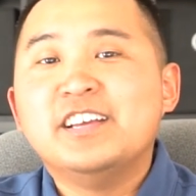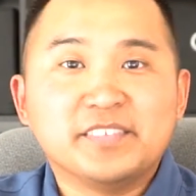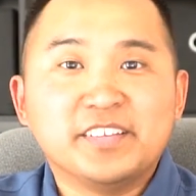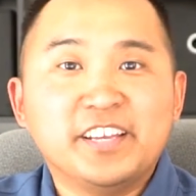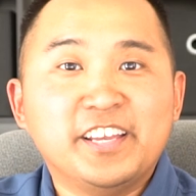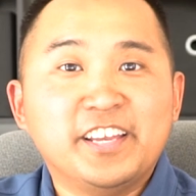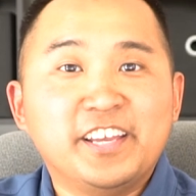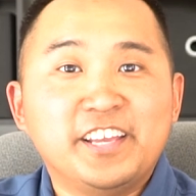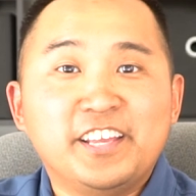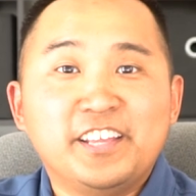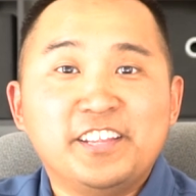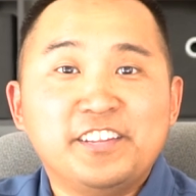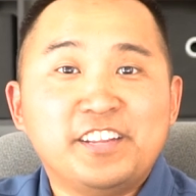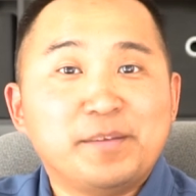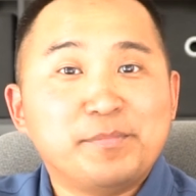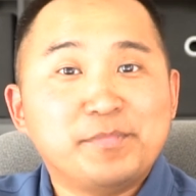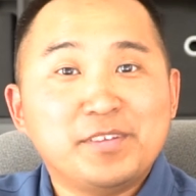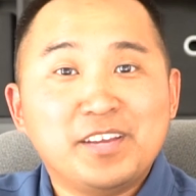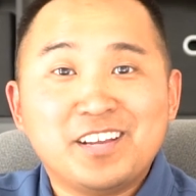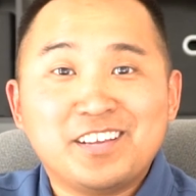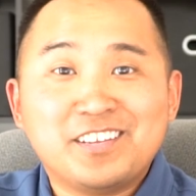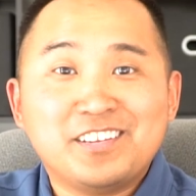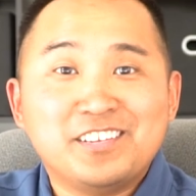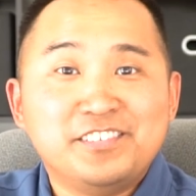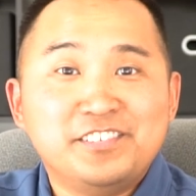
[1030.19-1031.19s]
And I'm
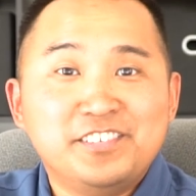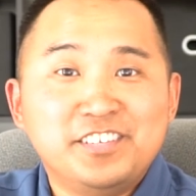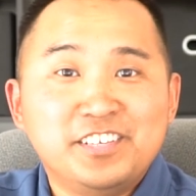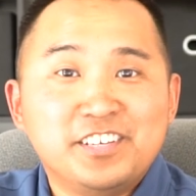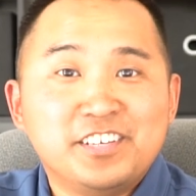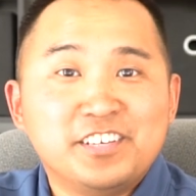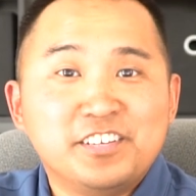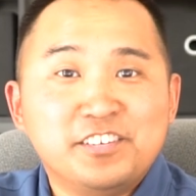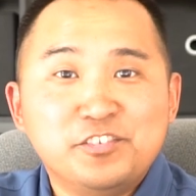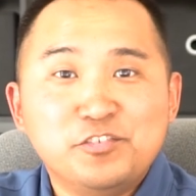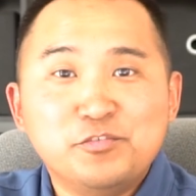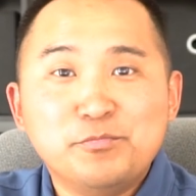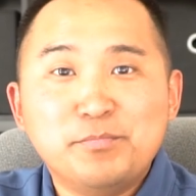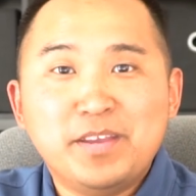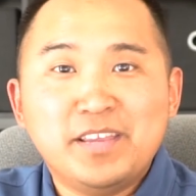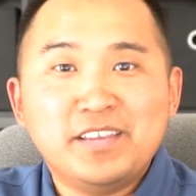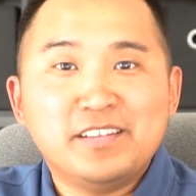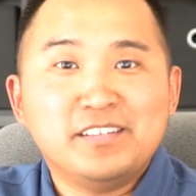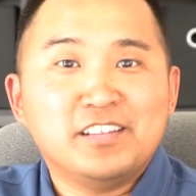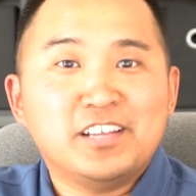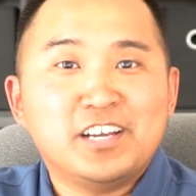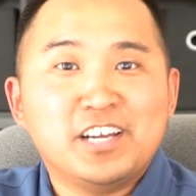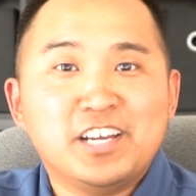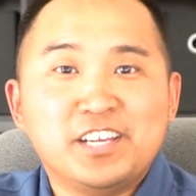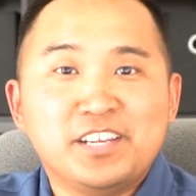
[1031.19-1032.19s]
not gonna dig a new
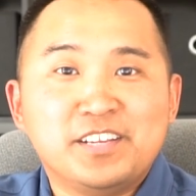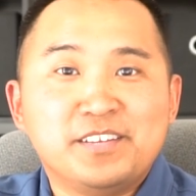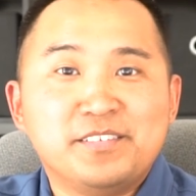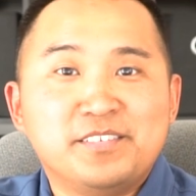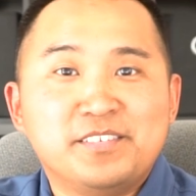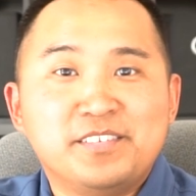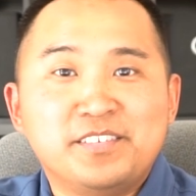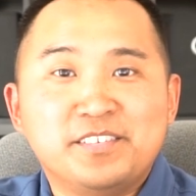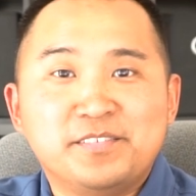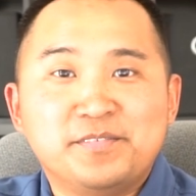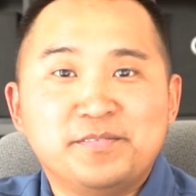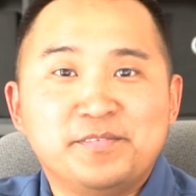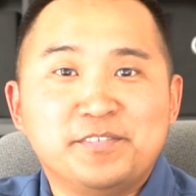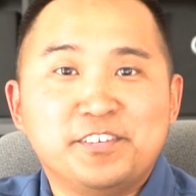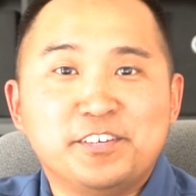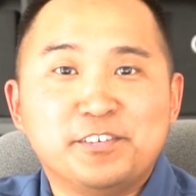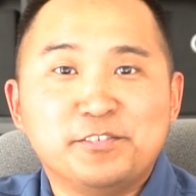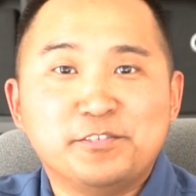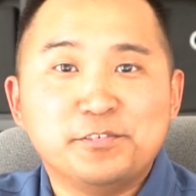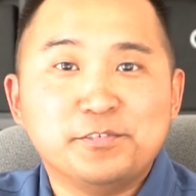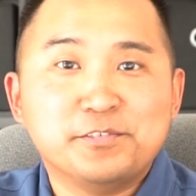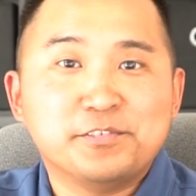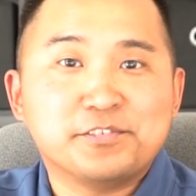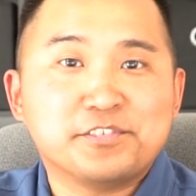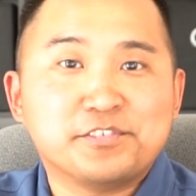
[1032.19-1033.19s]
main line, you know,
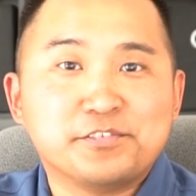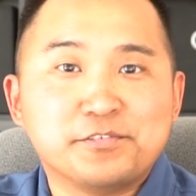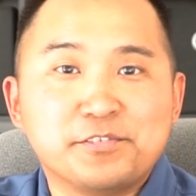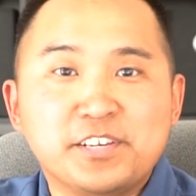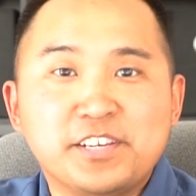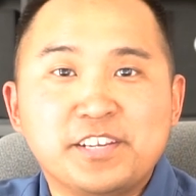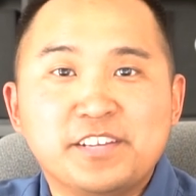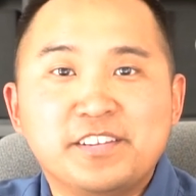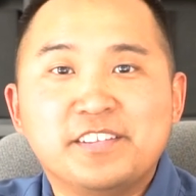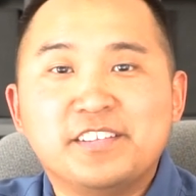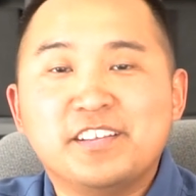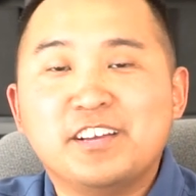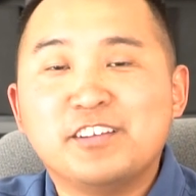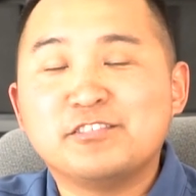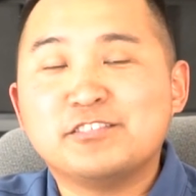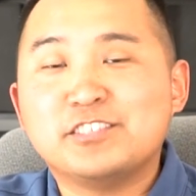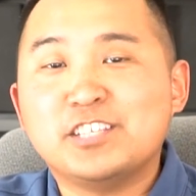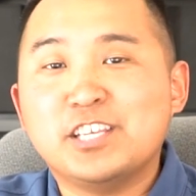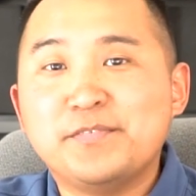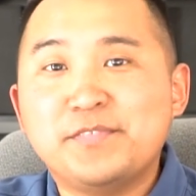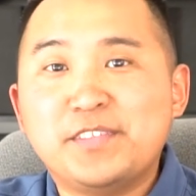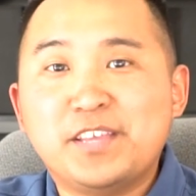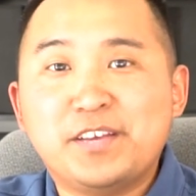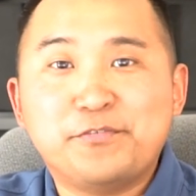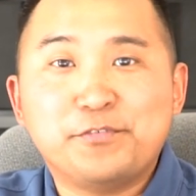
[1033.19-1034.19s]
to the street. I'll
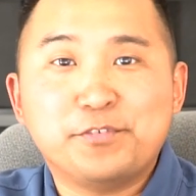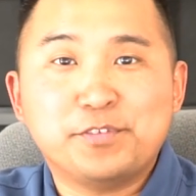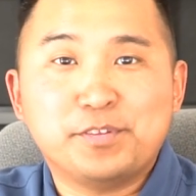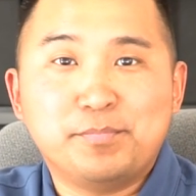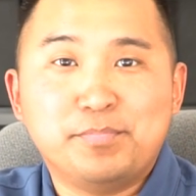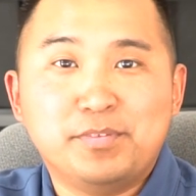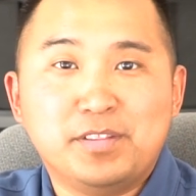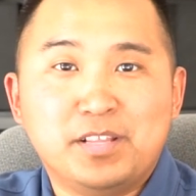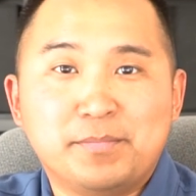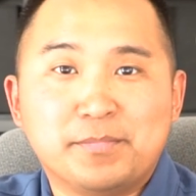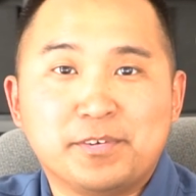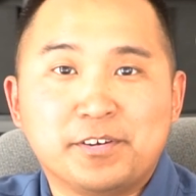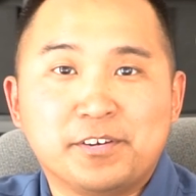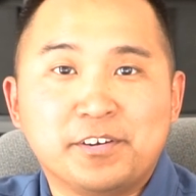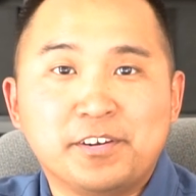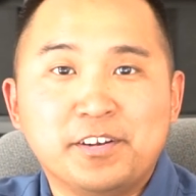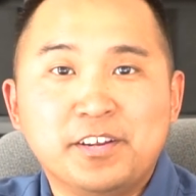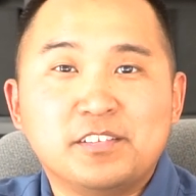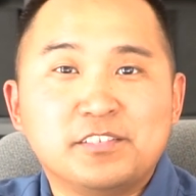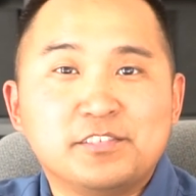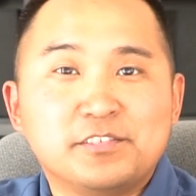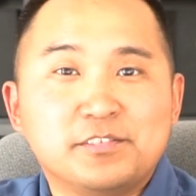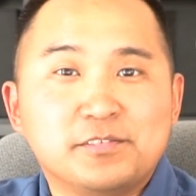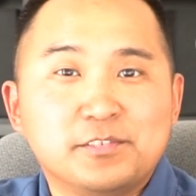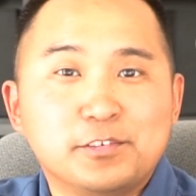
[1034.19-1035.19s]
save that for the plumber.
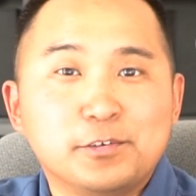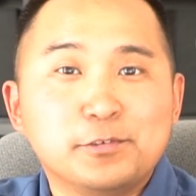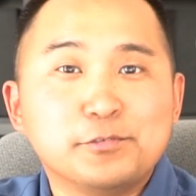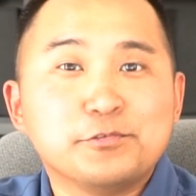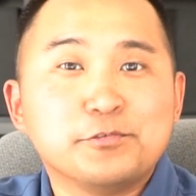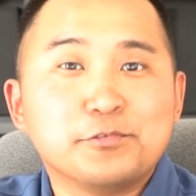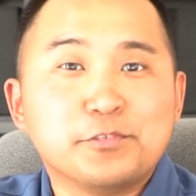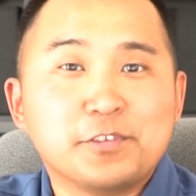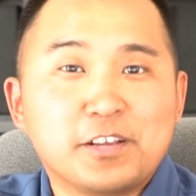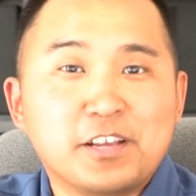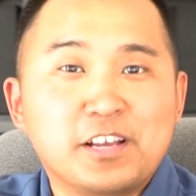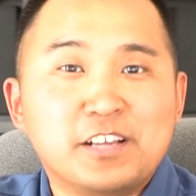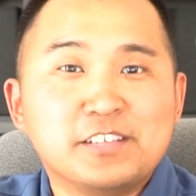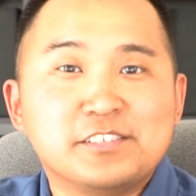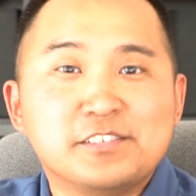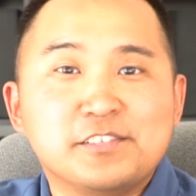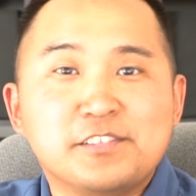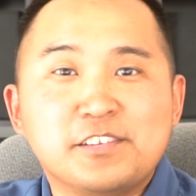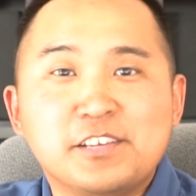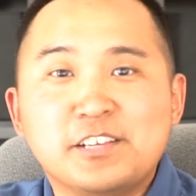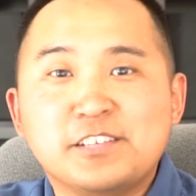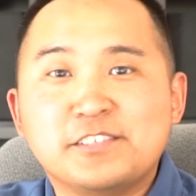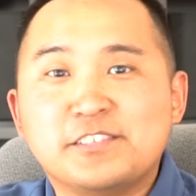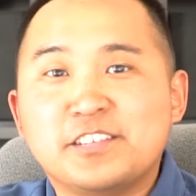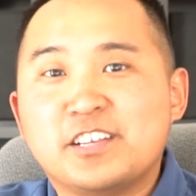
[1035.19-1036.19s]
So those are the kinds of
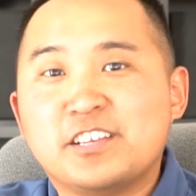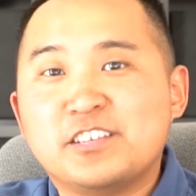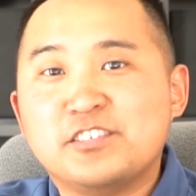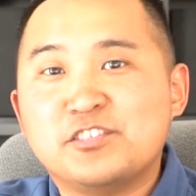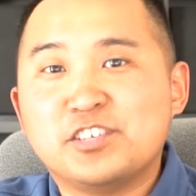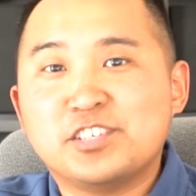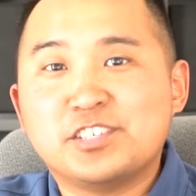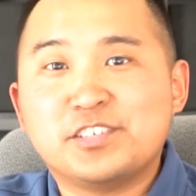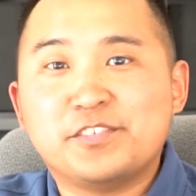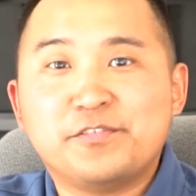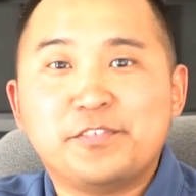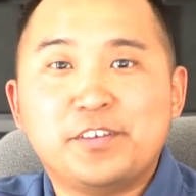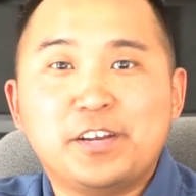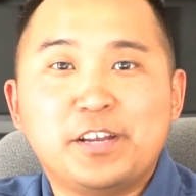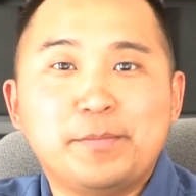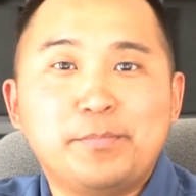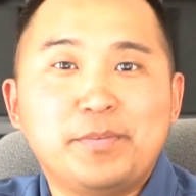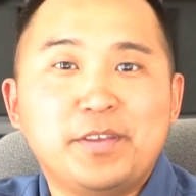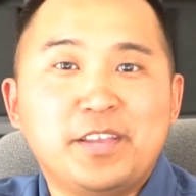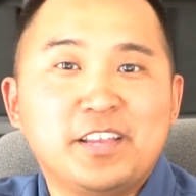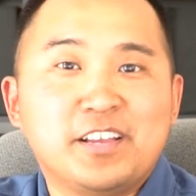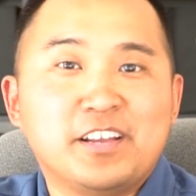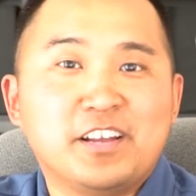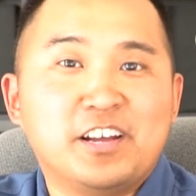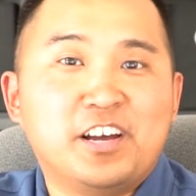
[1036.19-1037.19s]
things I can justify
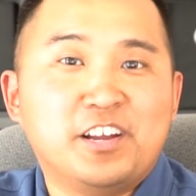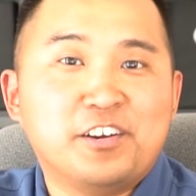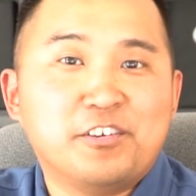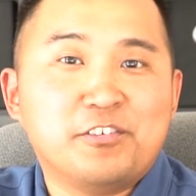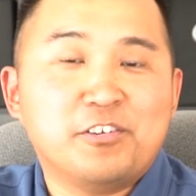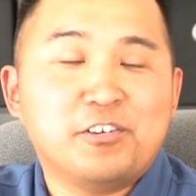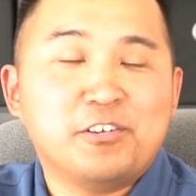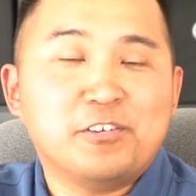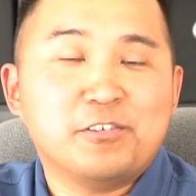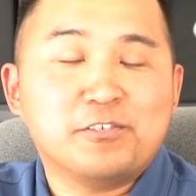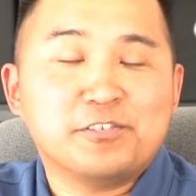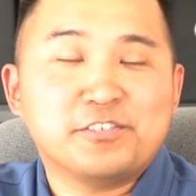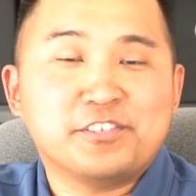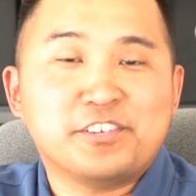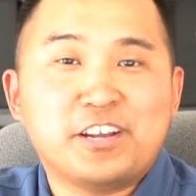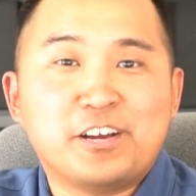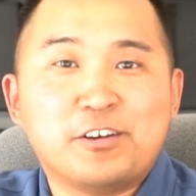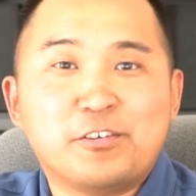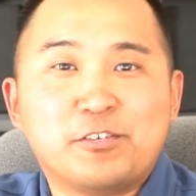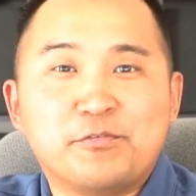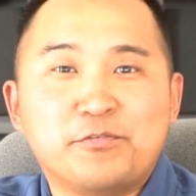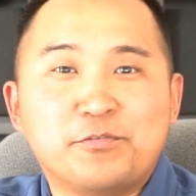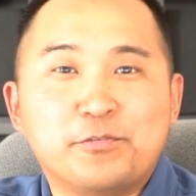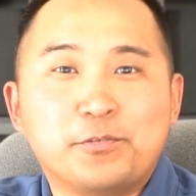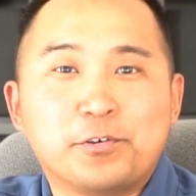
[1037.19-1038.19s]
paying $100 an
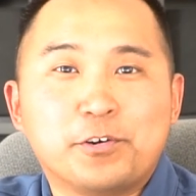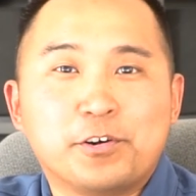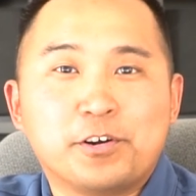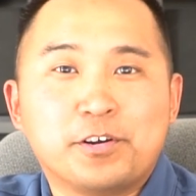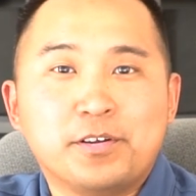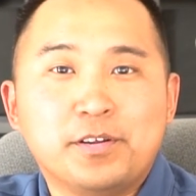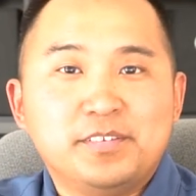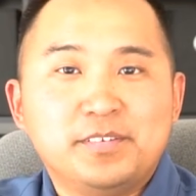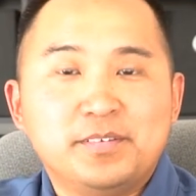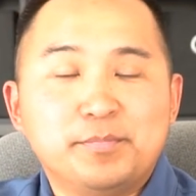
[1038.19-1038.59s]
hour for.